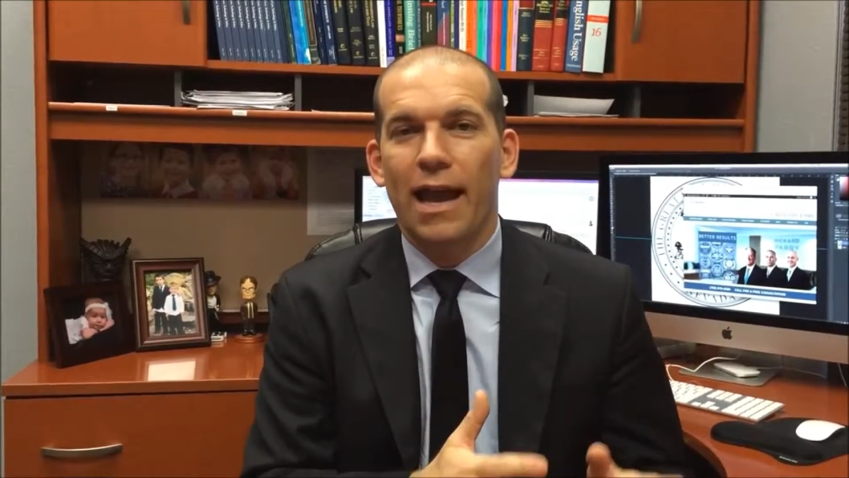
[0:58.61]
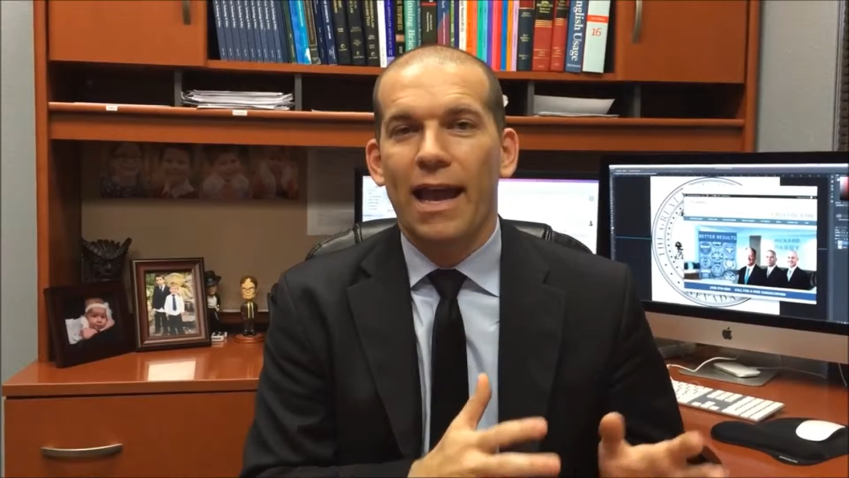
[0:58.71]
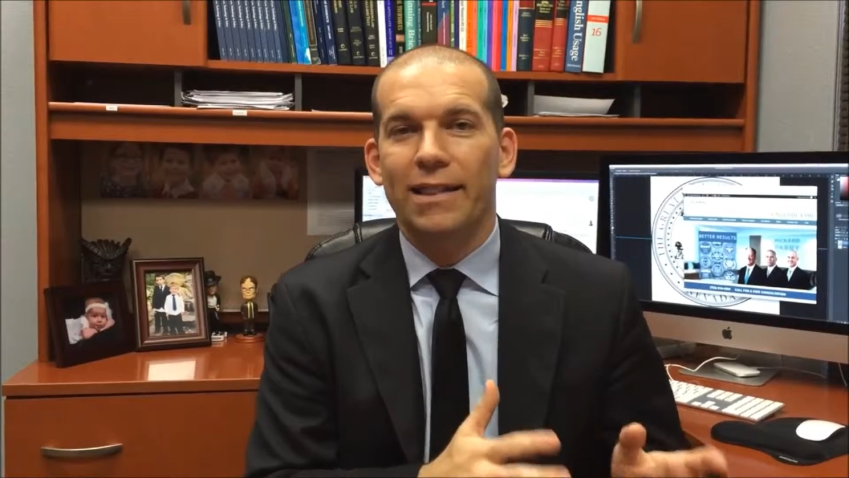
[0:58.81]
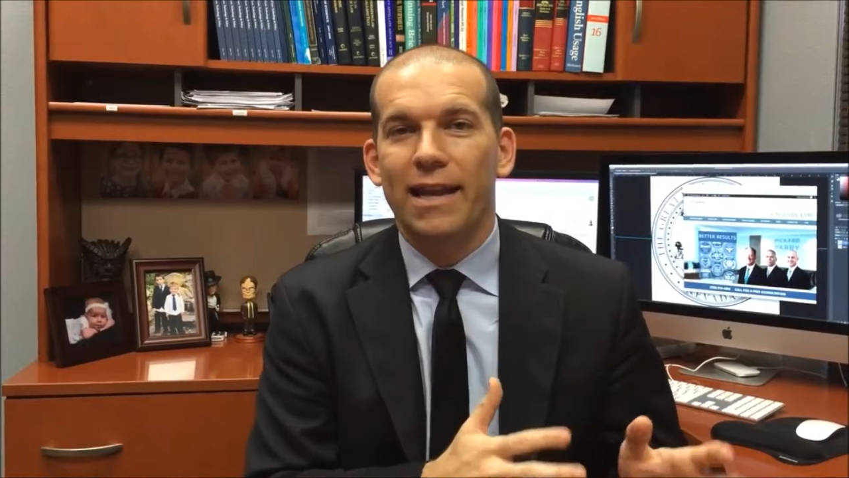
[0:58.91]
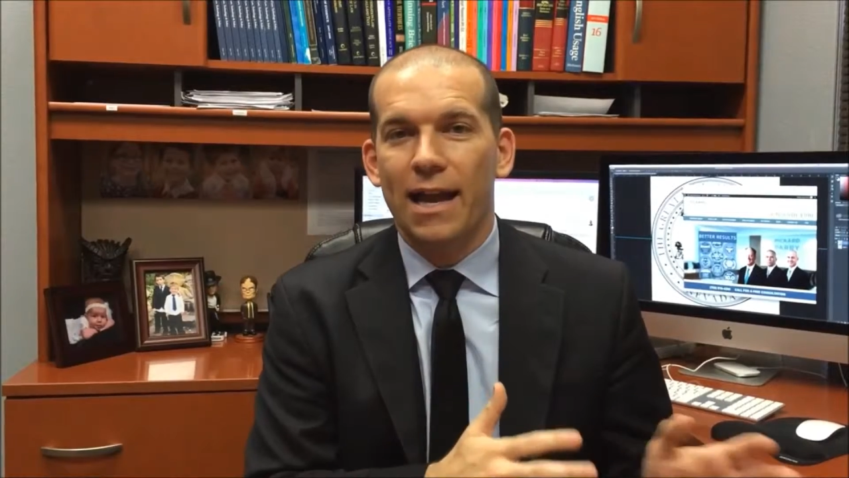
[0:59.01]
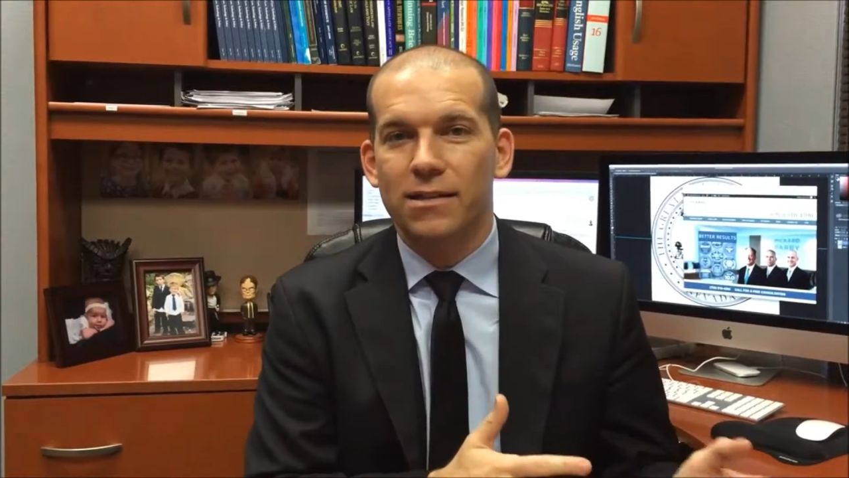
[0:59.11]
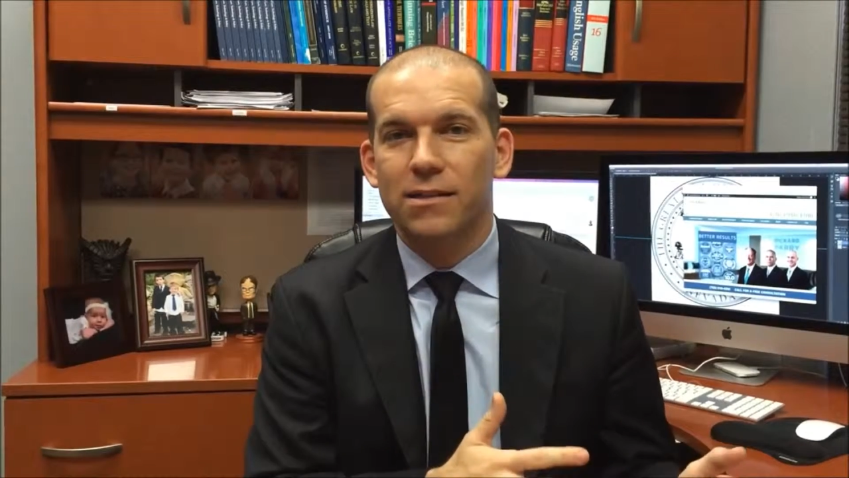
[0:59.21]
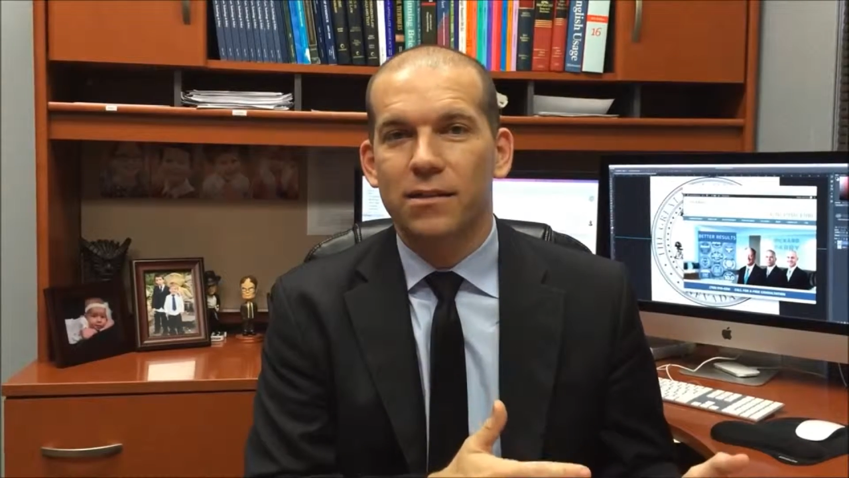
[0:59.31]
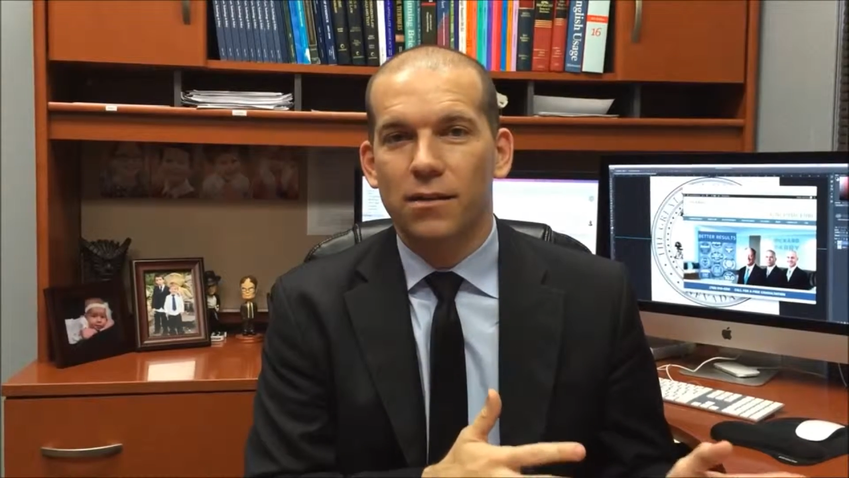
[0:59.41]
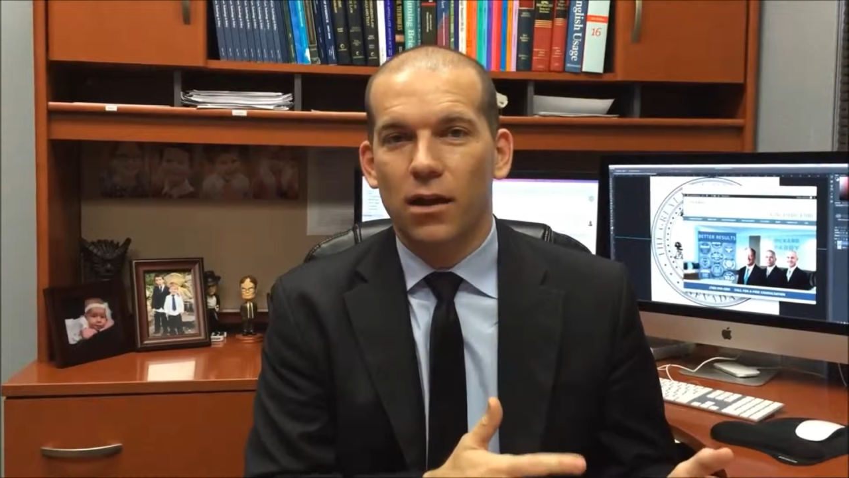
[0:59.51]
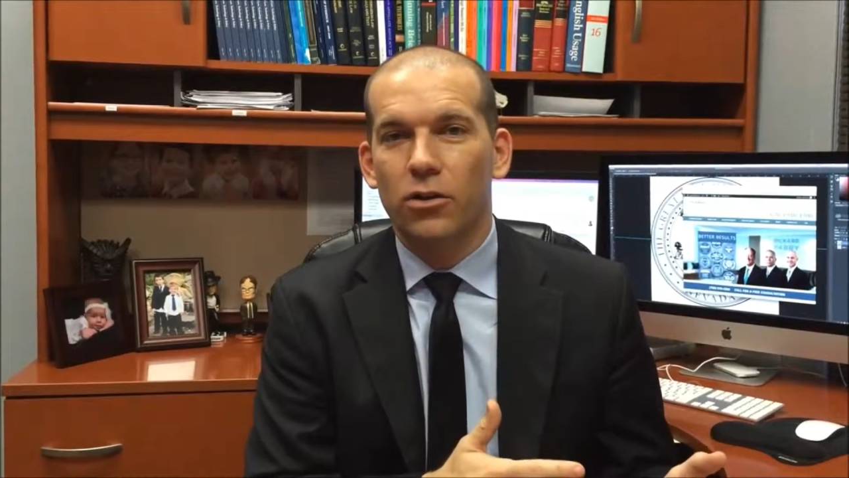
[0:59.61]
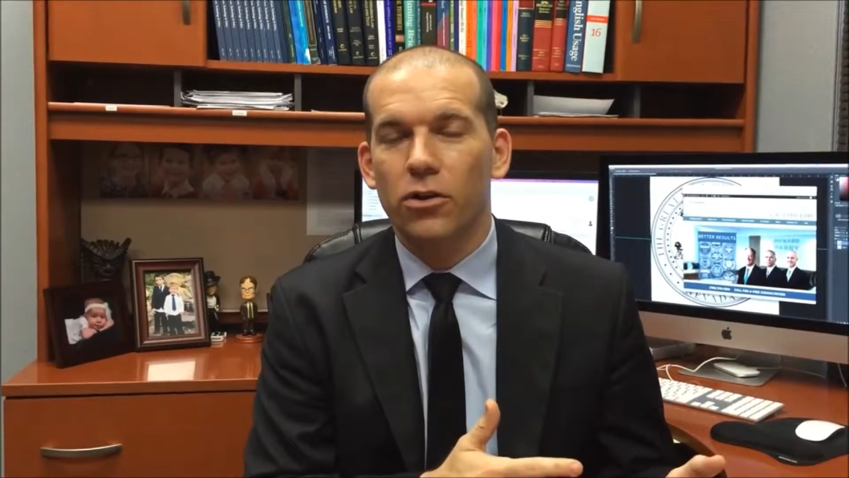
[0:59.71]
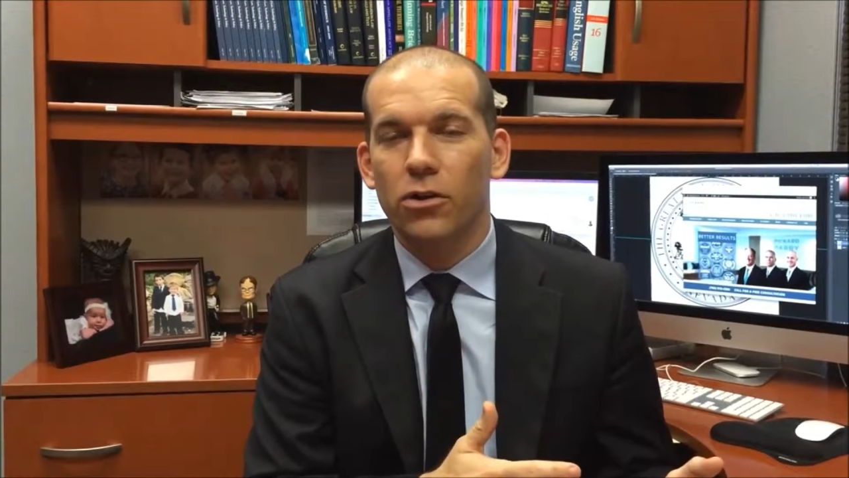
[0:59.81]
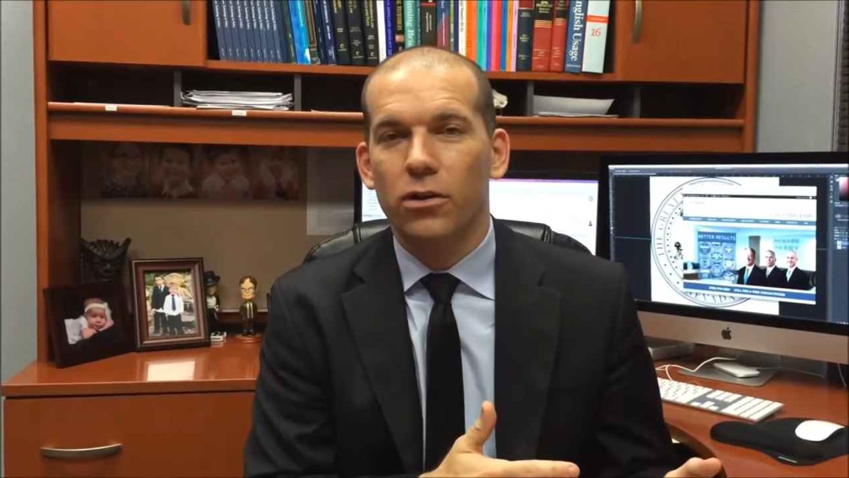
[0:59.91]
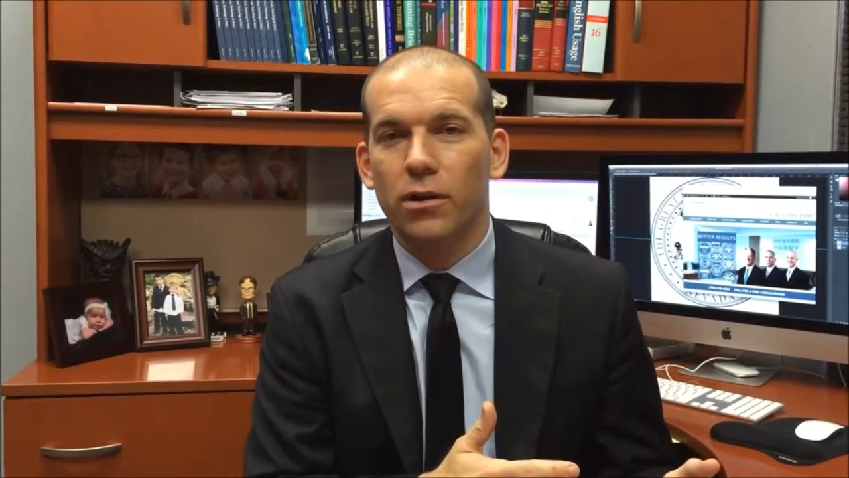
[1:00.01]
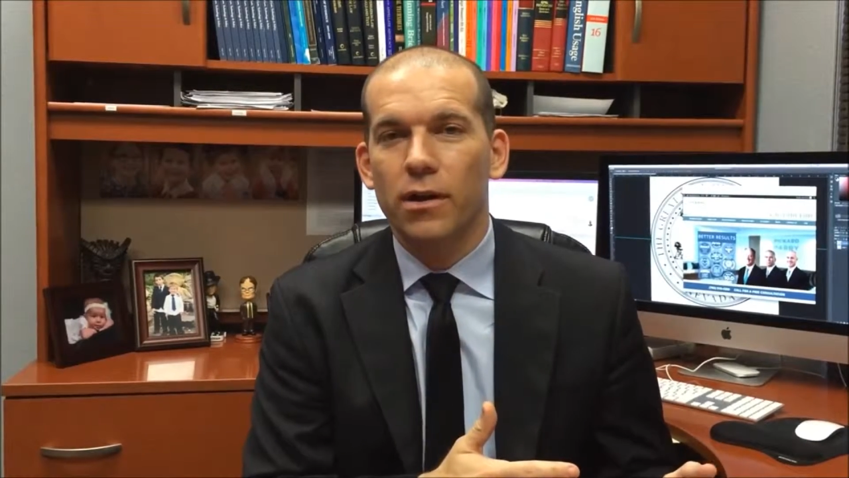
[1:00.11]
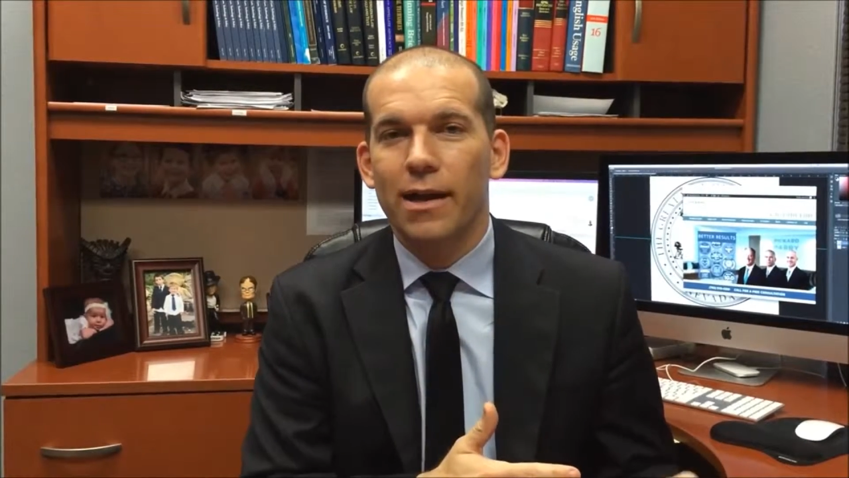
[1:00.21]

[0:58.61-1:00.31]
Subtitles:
had the accident not occurred.